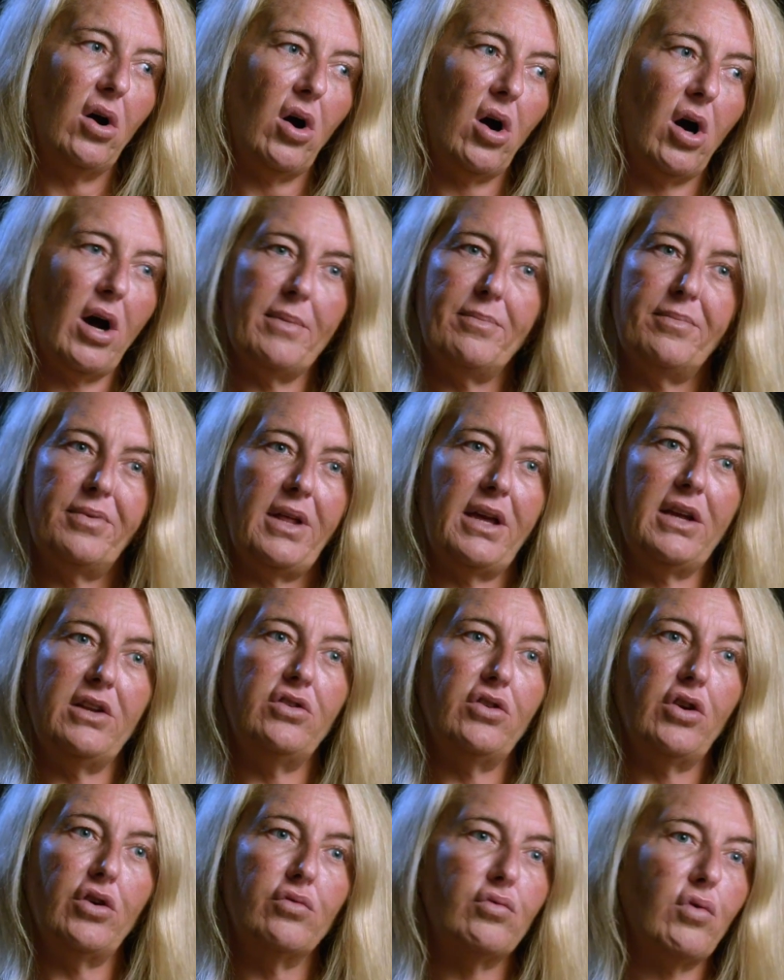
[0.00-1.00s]
I
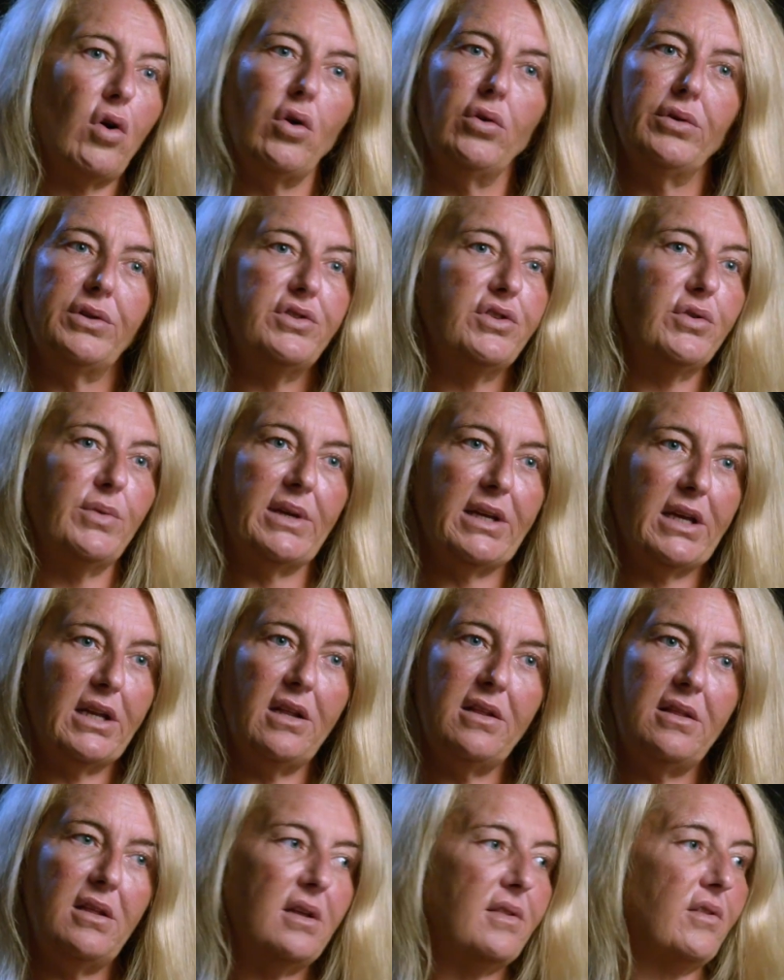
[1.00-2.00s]
played no role in doing
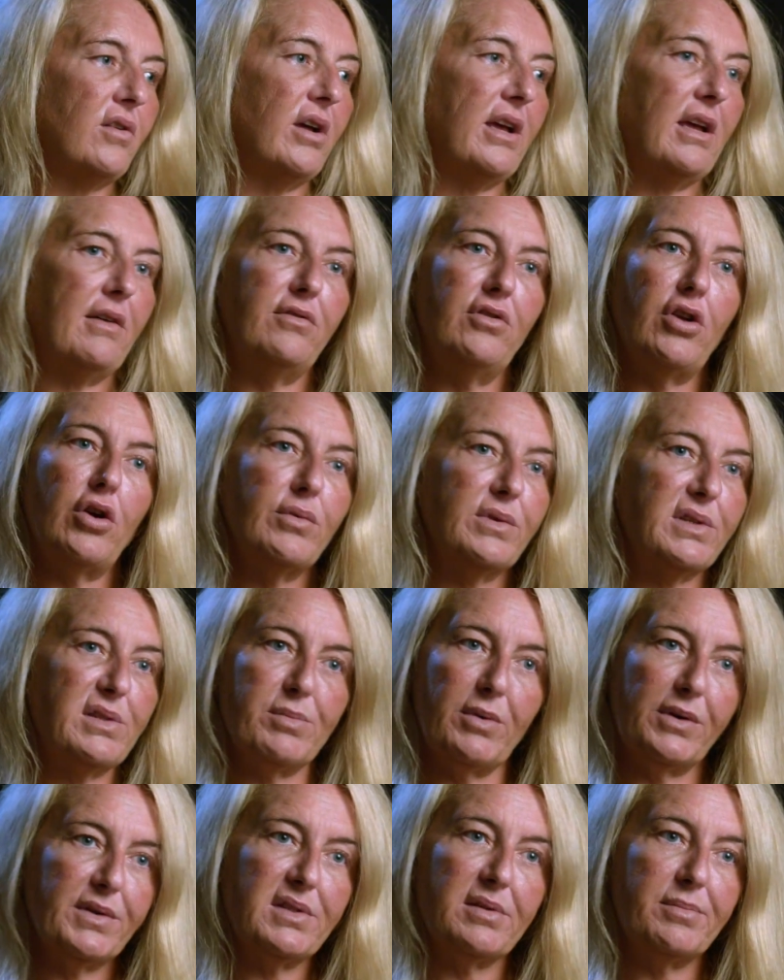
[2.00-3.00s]
anything and that I have no
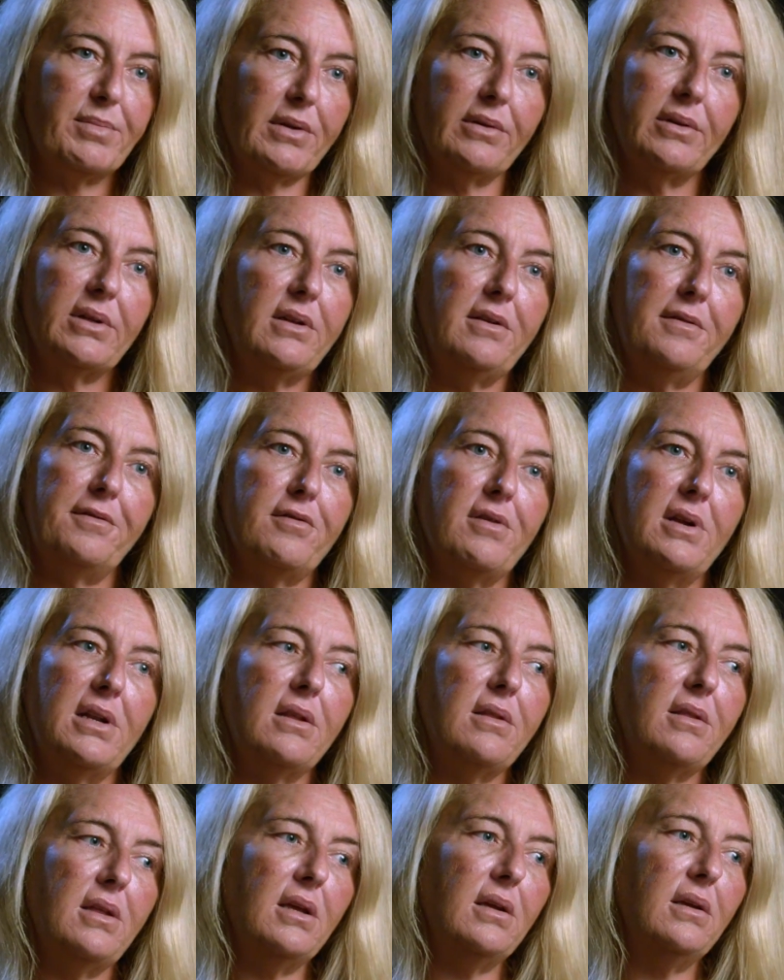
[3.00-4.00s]
responsibility for
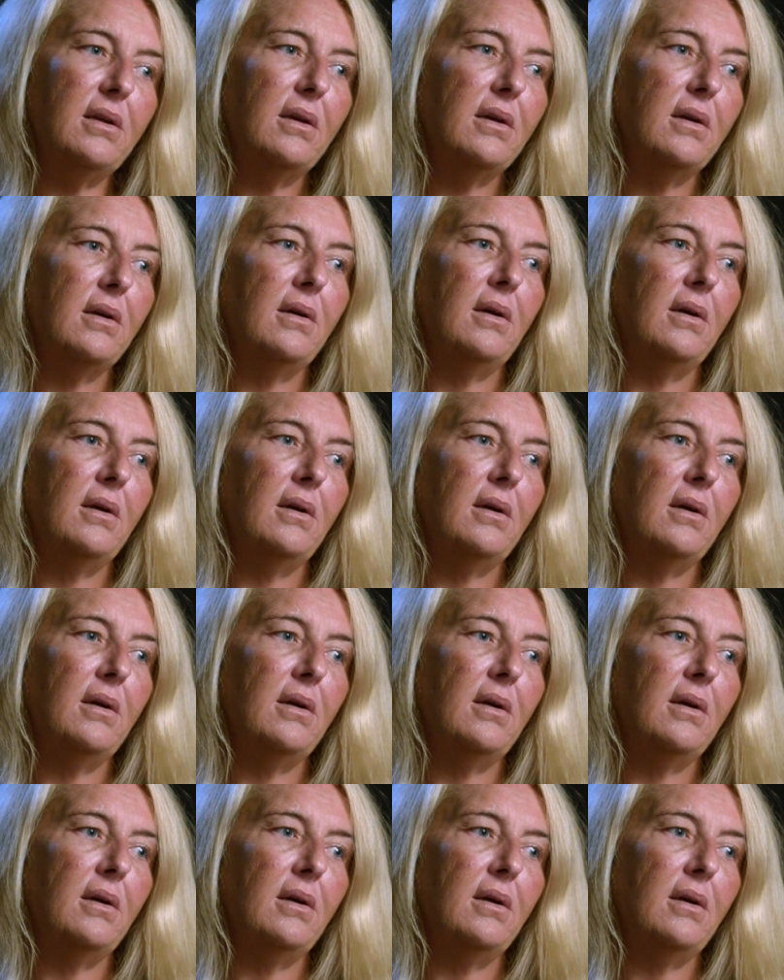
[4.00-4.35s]
anything.